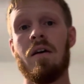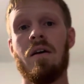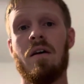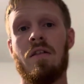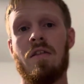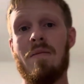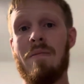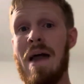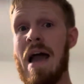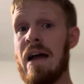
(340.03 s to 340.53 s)

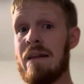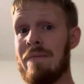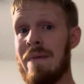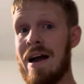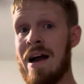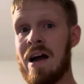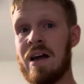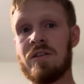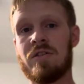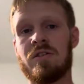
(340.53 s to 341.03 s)
the Bad
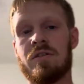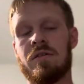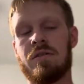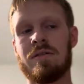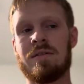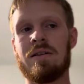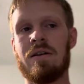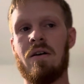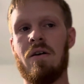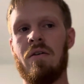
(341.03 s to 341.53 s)
Batch,
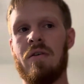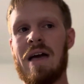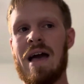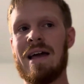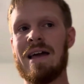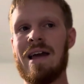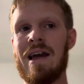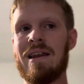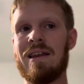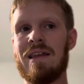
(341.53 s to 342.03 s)
so
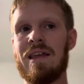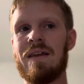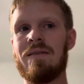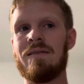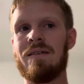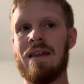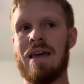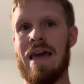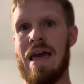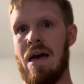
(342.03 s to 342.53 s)
that kind of gives
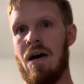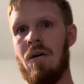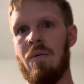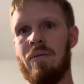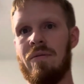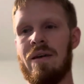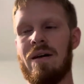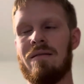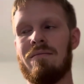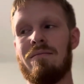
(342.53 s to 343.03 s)
it a
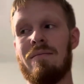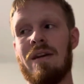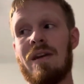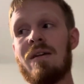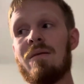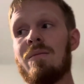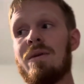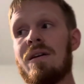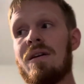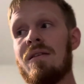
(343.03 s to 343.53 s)
help that
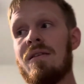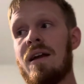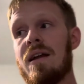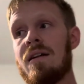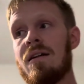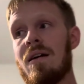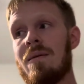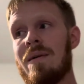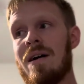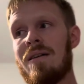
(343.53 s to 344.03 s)
maybe they'd
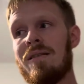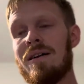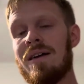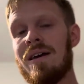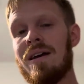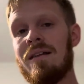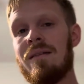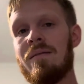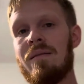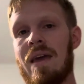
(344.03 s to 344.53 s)
come out
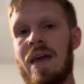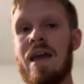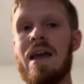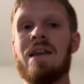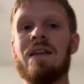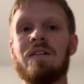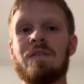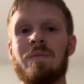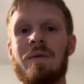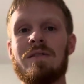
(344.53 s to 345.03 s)
again,
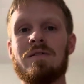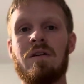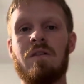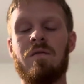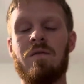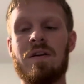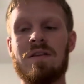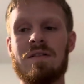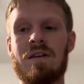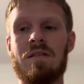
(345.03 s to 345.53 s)
and especially
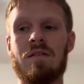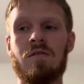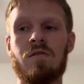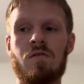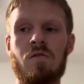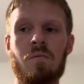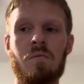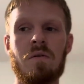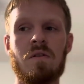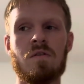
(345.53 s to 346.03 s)
fixing the
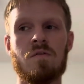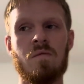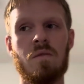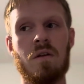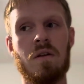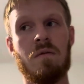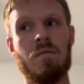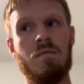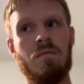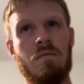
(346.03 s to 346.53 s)
supers
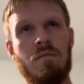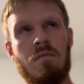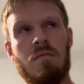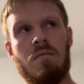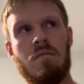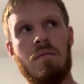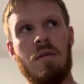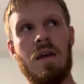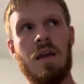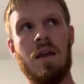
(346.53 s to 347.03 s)
would
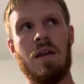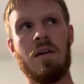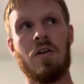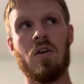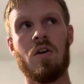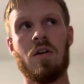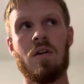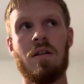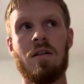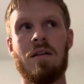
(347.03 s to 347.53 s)

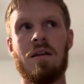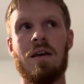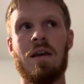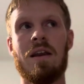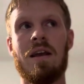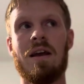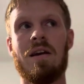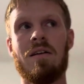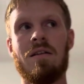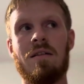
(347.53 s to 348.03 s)

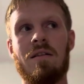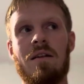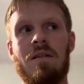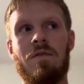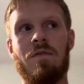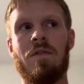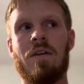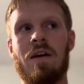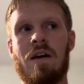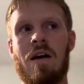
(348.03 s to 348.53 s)
inherently
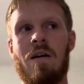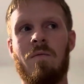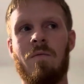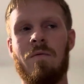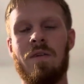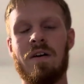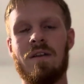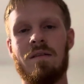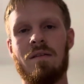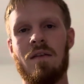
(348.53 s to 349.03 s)
help
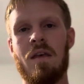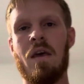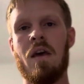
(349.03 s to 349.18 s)
fix